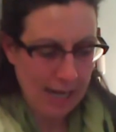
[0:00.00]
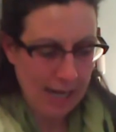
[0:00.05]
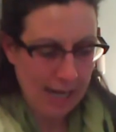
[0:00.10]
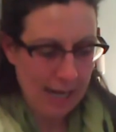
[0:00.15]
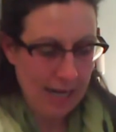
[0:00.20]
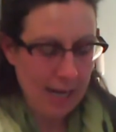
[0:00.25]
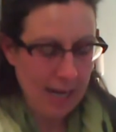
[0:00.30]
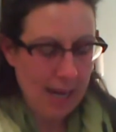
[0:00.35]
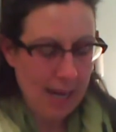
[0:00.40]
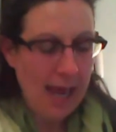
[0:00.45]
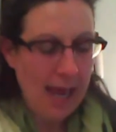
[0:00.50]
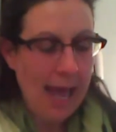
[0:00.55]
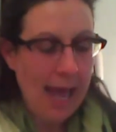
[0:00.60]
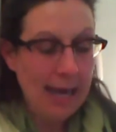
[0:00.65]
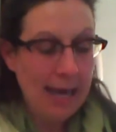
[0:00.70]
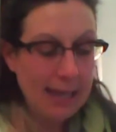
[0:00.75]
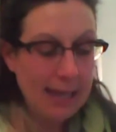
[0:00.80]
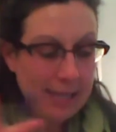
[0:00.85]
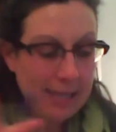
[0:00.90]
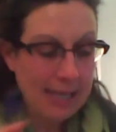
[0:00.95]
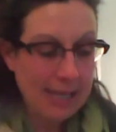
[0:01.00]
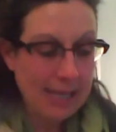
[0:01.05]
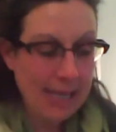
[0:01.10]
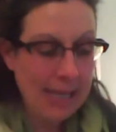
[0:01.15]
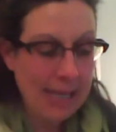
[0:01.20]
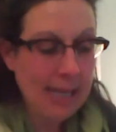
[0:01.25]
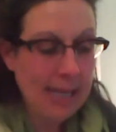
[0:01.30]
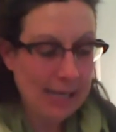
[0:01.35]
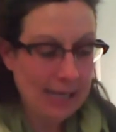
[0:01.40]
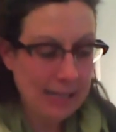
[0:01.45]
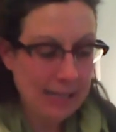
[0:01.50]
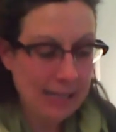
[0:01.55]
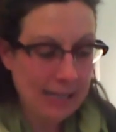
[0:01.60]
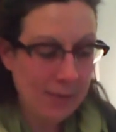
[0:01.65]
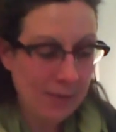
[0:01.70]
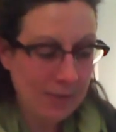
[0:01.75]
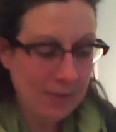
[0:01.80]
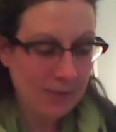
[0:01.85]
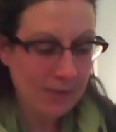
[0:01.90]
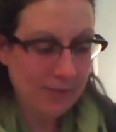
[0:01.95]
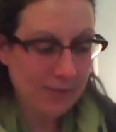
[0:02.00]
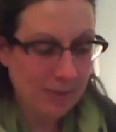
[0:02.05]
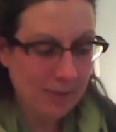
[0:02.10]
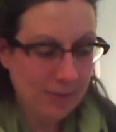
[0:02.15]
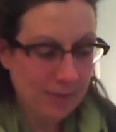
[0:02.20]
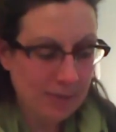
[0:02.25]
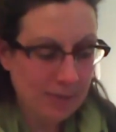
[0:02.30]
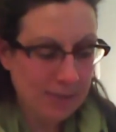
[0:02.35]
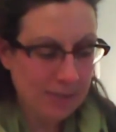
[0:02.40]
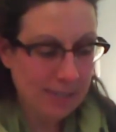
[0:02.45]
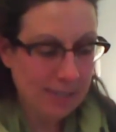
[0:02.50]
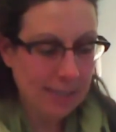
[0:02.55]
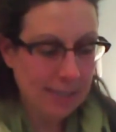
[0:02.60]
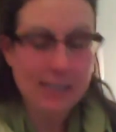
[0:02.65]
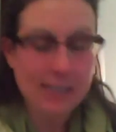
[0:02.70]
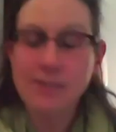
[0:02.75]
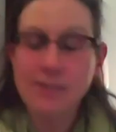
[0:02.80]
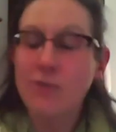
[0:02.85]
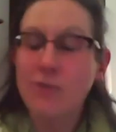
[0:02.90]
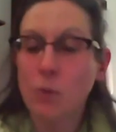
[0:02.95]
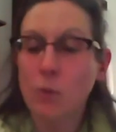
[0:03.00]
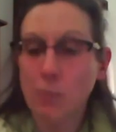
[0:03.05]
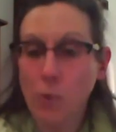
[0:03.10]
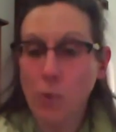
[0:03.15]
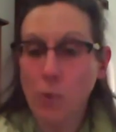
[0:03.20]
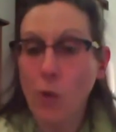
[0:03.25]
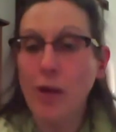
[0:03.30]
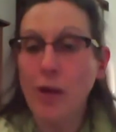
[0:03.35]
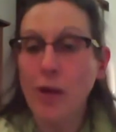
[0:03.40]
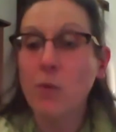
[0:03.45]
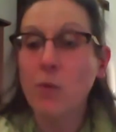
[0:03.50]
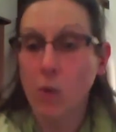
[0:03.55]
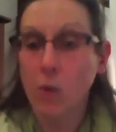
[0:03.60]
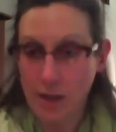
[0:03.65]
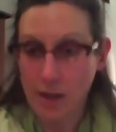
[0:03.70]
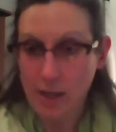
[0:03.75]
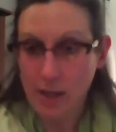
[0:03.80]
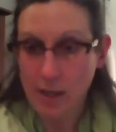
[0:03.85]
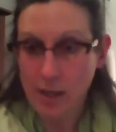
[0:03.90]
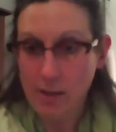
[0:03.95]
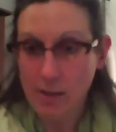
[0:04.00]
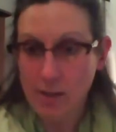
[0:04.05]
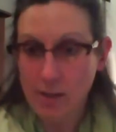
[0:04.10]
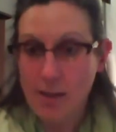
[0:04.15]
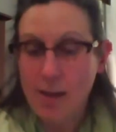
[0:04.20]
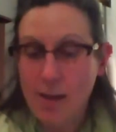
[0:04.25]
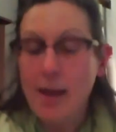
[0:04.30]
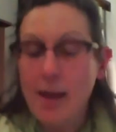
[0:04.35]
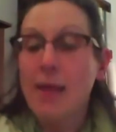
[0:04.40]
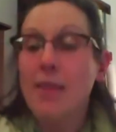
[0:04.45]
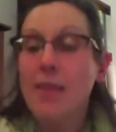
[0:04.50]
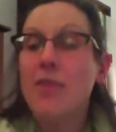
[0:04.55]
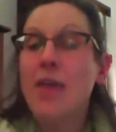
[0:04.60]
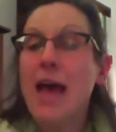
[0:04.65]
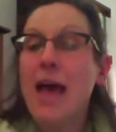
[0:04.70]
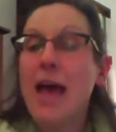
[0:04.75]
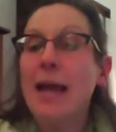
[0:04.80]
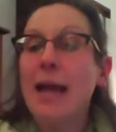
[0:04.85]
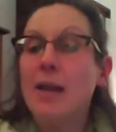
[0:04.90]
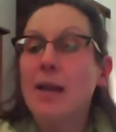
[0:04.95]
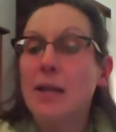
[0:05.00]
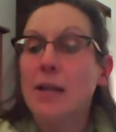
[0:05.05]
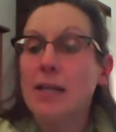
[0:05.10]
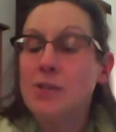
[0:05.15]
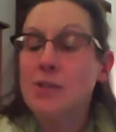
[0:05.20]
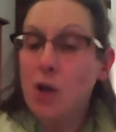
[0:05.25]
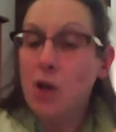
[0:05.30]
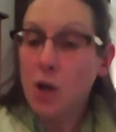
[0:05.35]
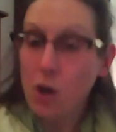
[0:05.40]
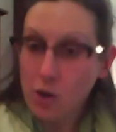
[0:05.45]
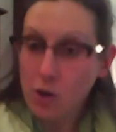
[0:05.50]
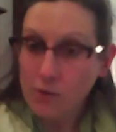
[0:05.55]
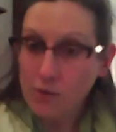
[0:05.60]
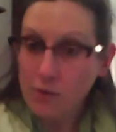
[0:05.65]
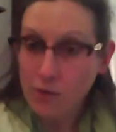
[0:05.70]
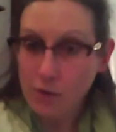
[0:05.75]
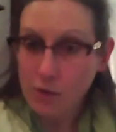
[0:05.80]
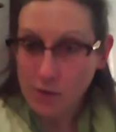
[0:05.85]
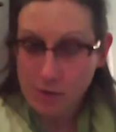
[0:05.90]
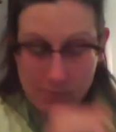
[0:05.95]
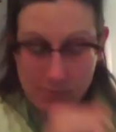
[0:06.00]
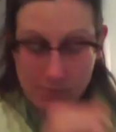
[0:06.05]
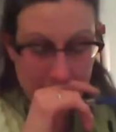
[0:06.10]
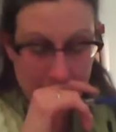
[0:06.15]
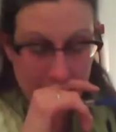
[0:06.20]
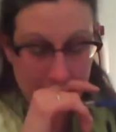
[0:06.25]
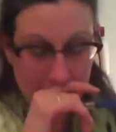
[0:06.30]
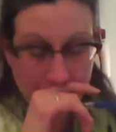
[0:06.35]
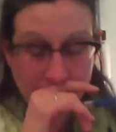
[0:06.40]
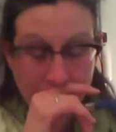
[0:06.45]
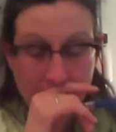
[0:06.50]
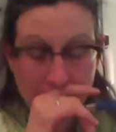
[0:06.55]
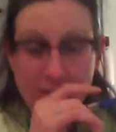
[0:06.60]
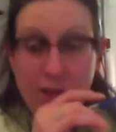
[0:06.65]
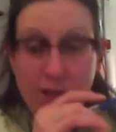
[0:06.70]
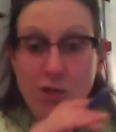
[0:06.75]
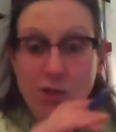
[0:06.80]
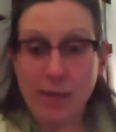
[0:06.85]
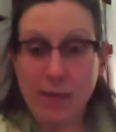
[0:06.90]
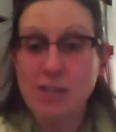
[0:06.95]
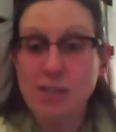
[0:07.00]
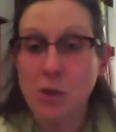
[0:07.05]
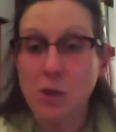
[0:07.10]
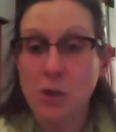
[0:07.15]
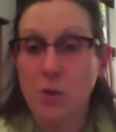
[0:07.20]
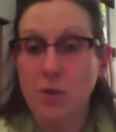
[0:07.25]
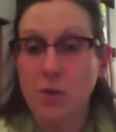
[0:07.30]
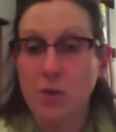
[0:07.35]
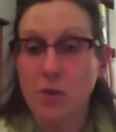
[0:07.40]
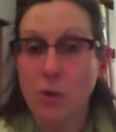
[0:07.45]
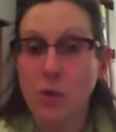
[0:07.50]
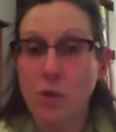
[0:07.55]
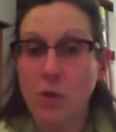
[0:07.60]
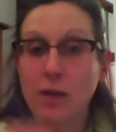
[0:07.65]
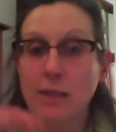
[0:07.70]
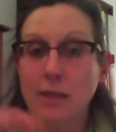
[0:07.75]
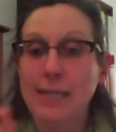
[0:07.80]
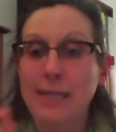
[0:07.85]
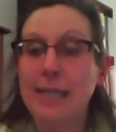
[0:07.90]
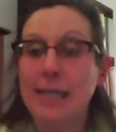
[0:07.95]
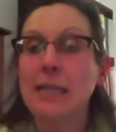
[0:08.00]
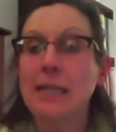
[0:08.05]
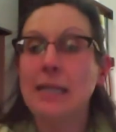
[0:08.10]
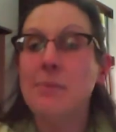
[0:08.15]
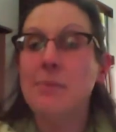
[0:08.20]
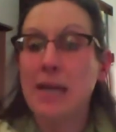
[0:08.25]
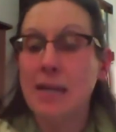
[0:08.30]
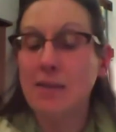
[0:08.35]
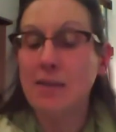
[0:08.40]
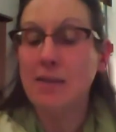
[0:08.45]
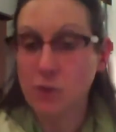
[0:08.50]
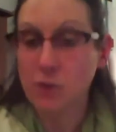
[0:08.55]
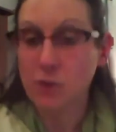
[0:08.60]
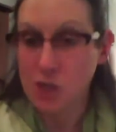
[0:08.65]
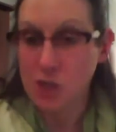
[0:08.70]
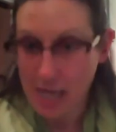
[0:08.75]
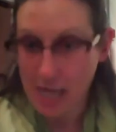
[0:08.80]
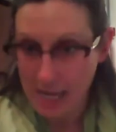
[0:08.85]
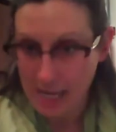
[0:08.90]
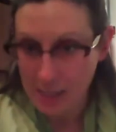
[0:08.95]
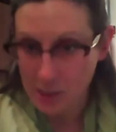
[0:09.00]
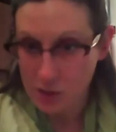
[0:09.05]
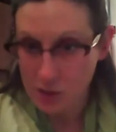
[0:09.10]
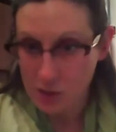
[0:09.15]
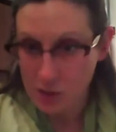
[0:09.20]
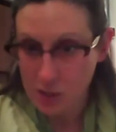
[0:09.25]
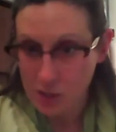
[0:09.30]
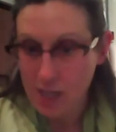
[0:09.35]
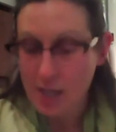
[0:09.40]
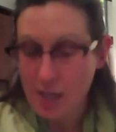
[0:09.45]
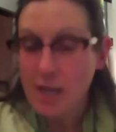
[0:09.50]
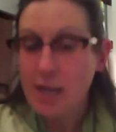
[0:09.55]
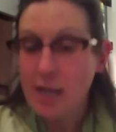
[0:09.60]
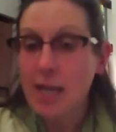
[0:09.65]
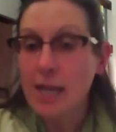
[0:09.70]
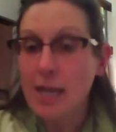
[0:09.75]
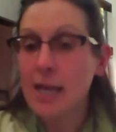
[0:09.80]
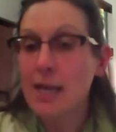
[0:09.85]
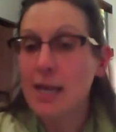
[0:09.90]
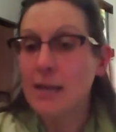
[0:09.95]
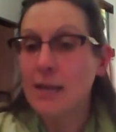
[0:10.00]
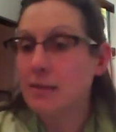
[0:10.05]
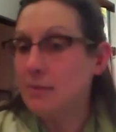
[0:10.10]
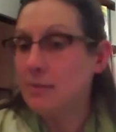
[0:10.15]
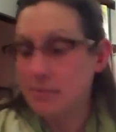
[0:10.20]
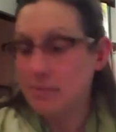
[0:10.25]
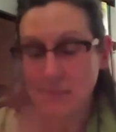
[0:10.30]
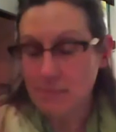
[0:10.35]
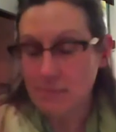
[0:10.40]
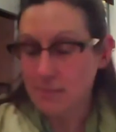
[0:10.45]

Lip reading: at. And at the end, it was 64.1. That is over the threshold for clinically meaningful change in